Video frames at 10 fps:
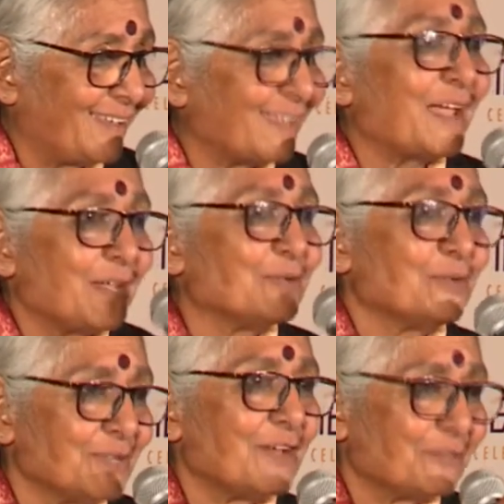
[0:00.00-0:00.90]
that I
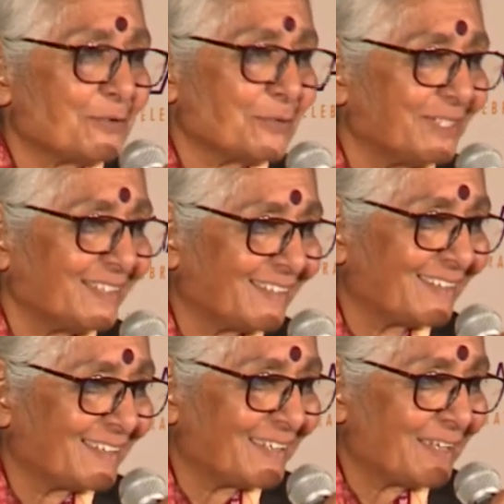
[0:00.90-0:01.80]
don't have gruel.
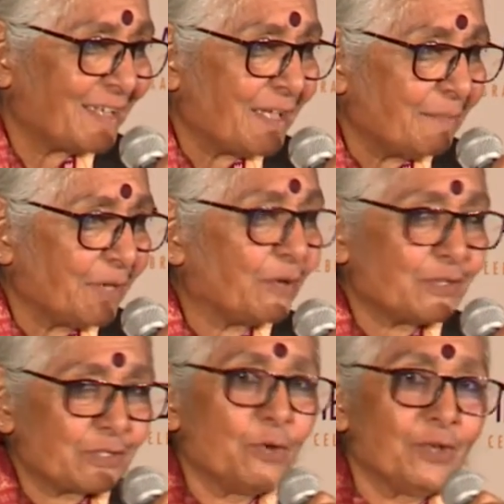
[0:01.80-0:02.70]

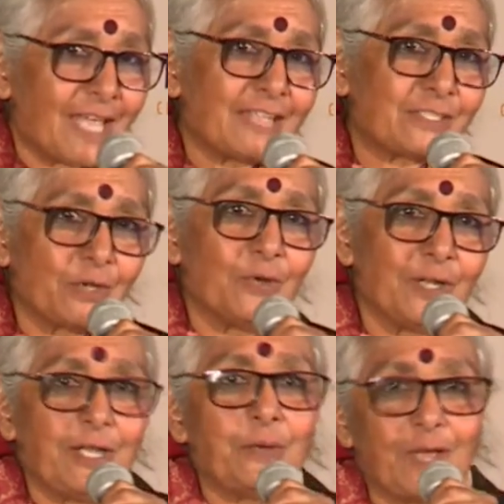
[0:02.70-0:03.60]
Because that's the
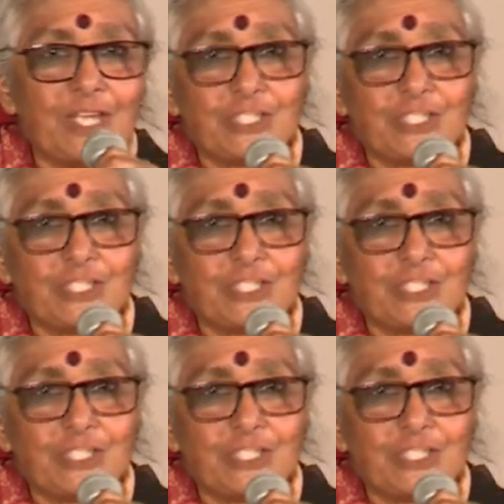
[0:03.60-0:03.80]
only way